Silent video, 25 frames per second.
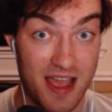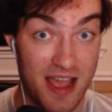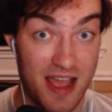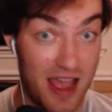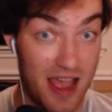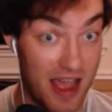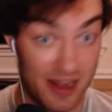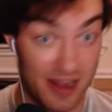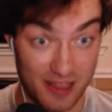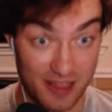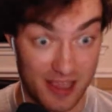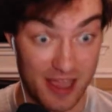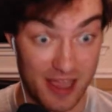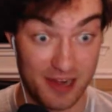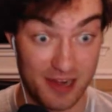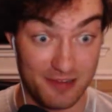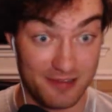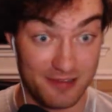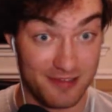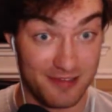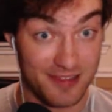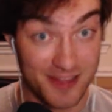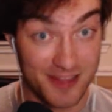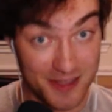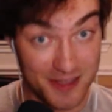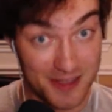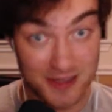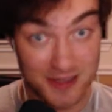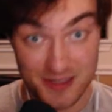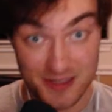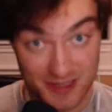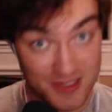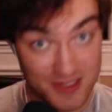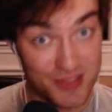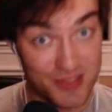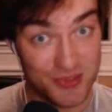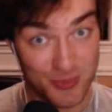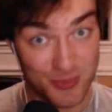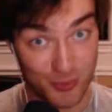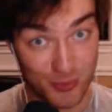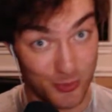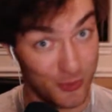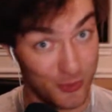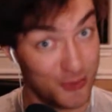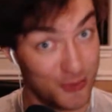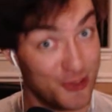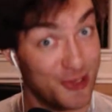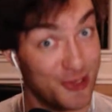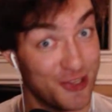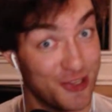And again, see some
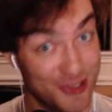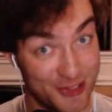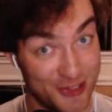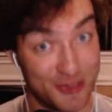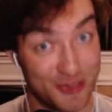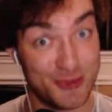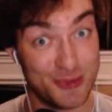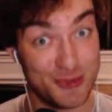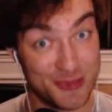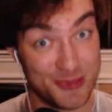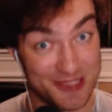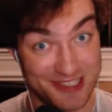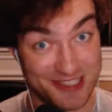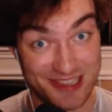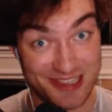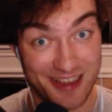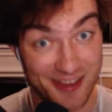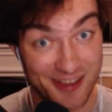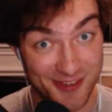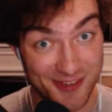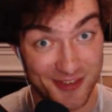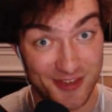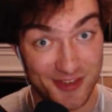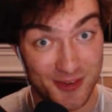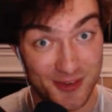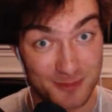really cool stuff.